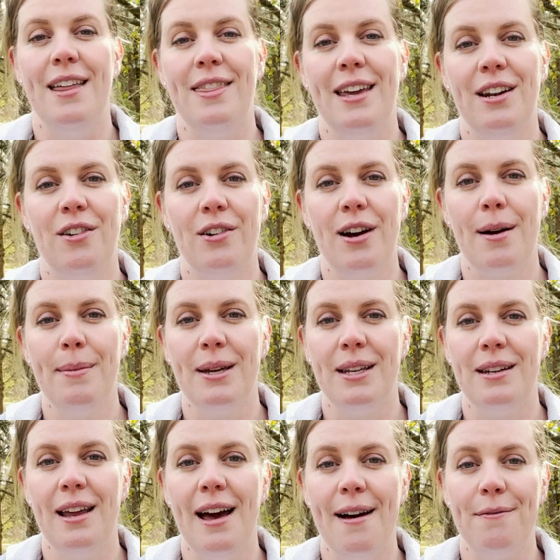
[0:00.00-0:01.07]
and then I'll come
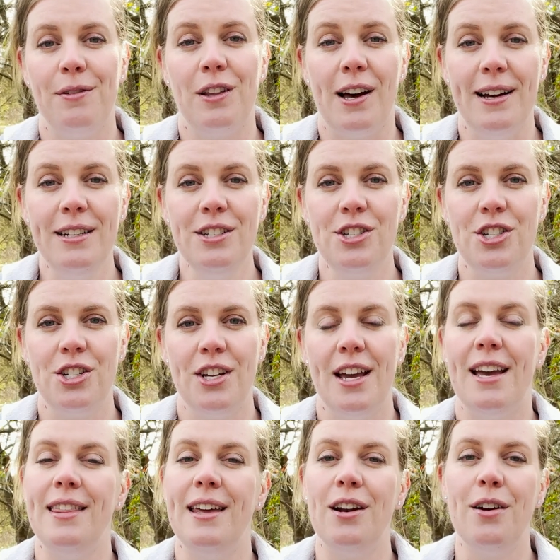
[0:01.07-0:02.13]
in, have lunch,
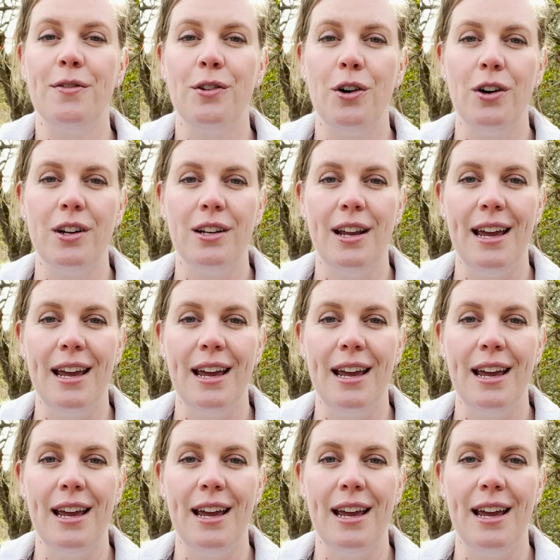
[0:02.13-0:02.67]
and then I've got